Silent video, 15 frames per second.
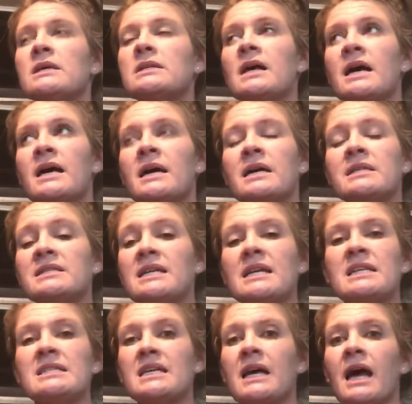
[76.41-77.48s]
a
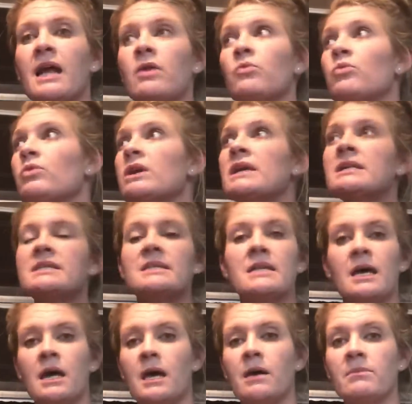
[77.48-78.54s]
sentence that kind of
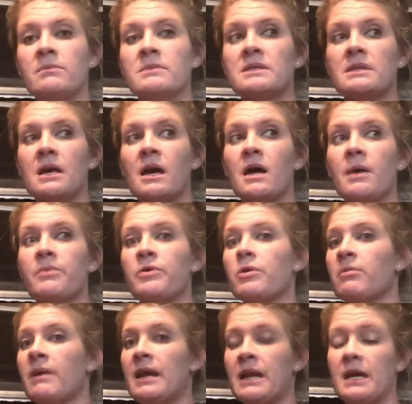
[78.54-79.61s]
re-sums up your
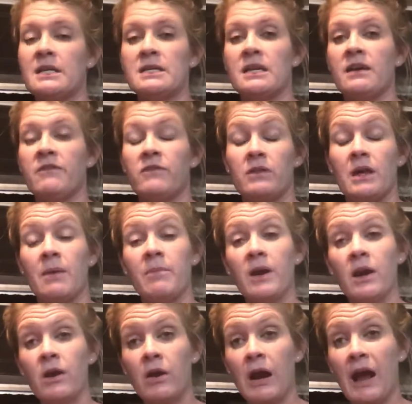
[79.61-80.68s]
main idea for that
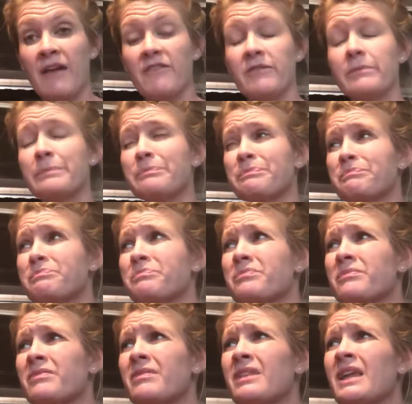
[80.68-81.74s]
paragraph.
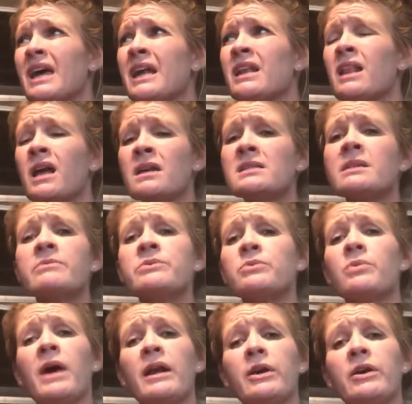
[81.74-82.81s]
And a lot of times we
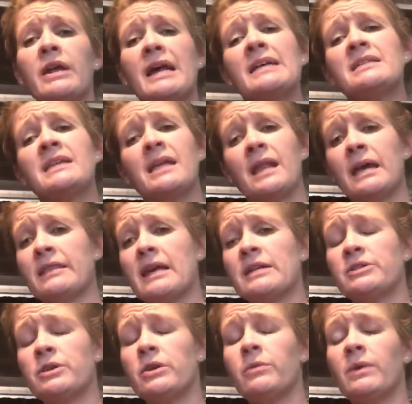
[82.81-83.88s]
write a good essay like that
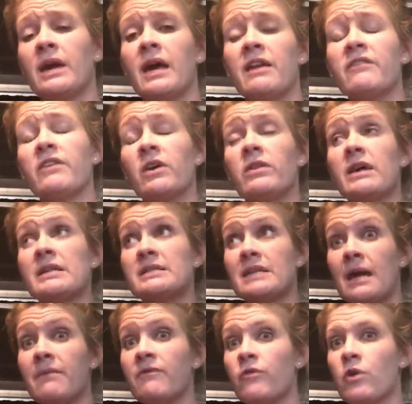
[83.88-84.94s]
too. We kind of follow that
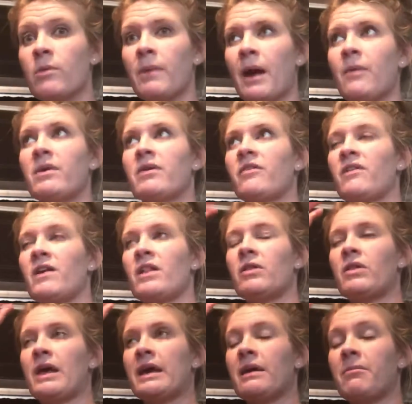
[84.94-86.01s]
same format. We follow
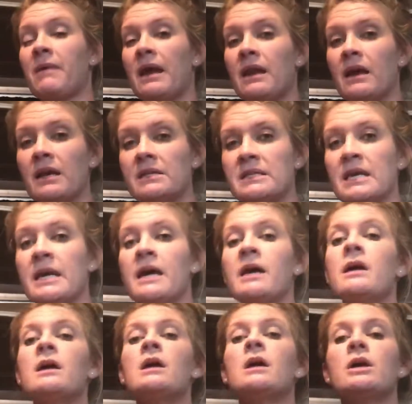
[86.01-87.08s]
like a main
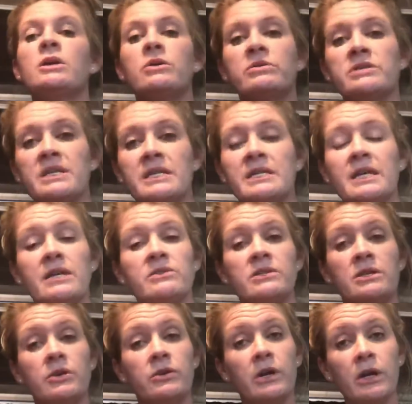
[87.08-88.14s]
idea, your details,
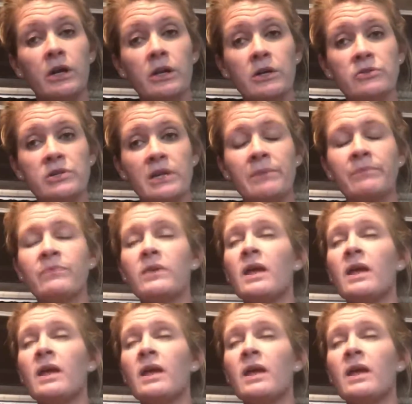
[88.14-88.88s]
and your conclusion.